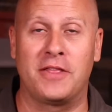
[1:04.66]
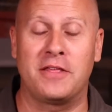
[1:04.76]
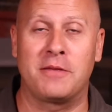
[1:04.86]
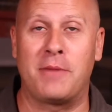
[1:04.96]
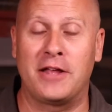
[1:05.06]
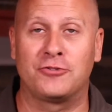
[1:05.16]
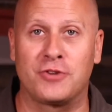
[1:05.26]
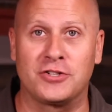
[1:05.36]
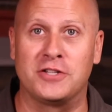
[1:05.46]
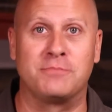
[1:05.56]
I think that my
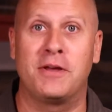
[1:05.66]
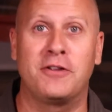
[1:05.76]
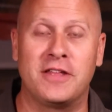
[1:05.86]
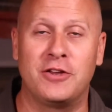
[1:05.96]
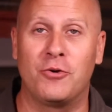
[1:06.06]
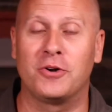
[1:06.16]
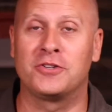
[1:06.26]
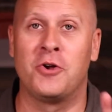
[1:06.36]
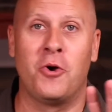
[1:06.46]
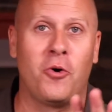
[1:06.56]
instruction is better than
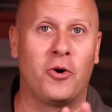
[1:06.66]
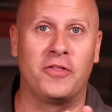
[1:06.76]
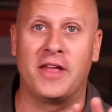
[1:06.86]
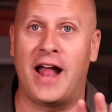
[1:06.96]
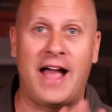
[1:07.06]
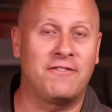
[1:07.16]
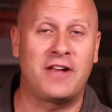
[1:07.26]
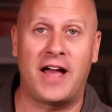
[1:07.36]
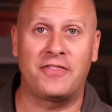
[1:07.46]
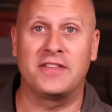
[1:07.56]
yours or that I've
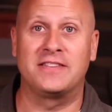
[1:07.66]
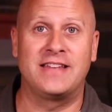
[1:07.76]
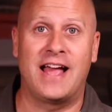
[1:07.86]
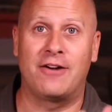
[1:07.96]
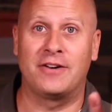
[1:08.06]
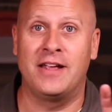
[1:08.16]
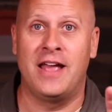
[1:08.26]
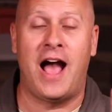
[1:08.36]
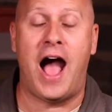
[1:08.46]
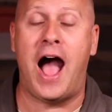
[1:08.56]
got this
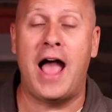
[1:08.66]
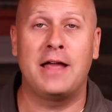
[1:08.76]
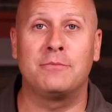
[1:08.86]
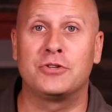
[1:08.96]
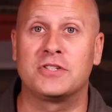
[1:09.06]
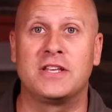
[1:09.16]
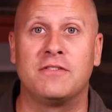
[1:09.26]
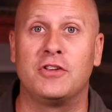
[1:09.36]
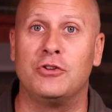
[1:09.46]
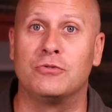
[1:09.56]
down. I am just
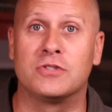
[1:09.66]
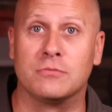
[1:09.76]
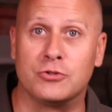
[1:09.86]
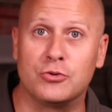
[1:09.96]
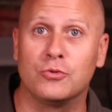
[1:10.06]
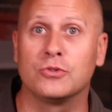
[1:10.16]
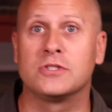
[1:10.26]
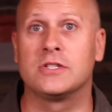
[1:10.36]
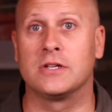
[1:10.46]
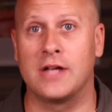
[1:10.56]
giving you some
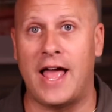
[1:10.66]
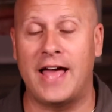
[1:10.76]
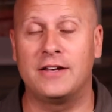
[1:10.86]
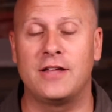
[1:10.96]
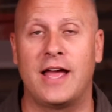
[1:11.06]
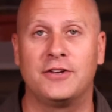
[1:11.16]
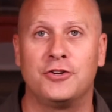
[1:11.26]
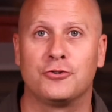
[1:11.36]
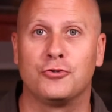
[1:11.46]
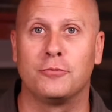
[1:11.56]
tools to add to
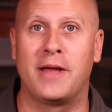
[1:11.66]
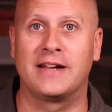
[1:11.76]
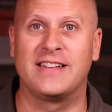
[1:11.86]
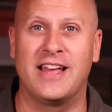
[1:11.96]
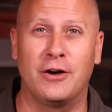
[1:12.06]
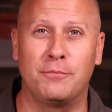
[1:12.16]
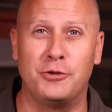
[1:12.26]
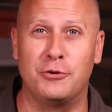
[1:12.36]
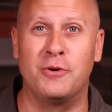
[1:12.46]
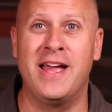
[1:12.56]
your tool bag to help
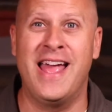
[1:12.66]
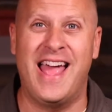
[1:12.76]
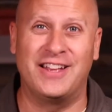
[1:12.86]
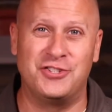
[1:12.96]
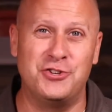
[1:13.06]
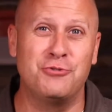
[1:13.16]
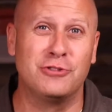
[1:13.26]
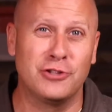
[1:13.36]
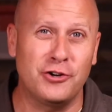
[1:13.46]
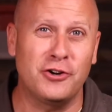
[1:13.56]
you as you
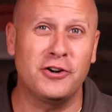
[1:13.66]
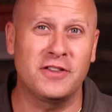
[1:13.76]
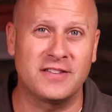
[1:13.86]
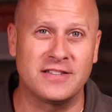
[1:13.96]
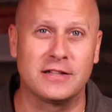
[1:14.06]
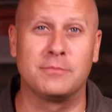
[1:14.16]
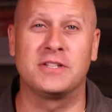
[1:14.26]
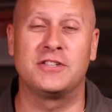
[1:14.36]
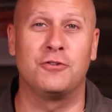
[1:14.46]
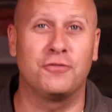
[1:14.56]
learn the
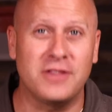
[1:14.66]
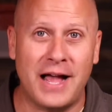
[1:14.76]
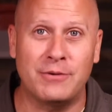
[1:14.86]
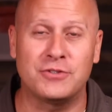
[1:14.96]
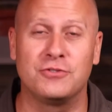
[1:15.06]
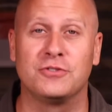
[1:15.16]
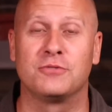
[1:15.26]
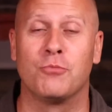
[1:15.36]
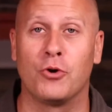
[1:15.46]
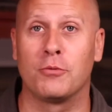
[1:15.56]
syllabus and you fly with
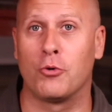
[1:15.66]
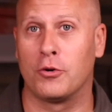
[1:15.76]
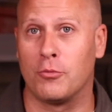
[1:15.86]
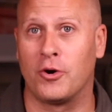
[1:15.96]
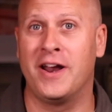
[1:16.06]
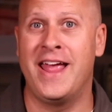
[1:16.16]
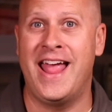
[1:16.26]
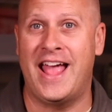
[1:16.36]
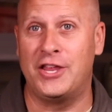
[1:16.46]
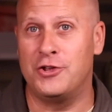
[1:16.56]
students more and more and more,
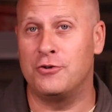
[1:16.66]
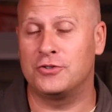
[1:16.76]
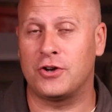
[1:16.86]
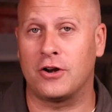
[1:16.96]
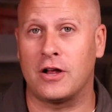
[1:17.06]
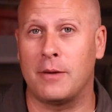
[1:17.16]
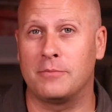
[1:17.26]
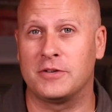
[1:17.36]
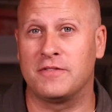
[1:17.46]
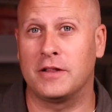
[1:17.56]
and you start
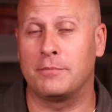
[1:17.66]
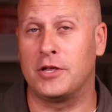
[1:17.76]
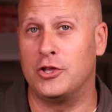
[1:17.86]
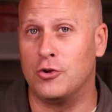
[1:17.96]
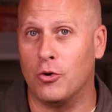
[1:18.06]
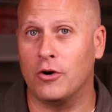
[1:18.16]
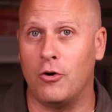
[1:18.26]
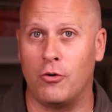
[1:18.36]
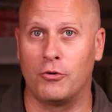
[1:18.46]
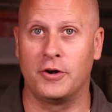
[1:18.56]
developing your
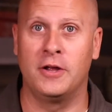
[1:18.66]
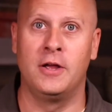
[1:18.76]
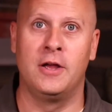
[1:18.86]
own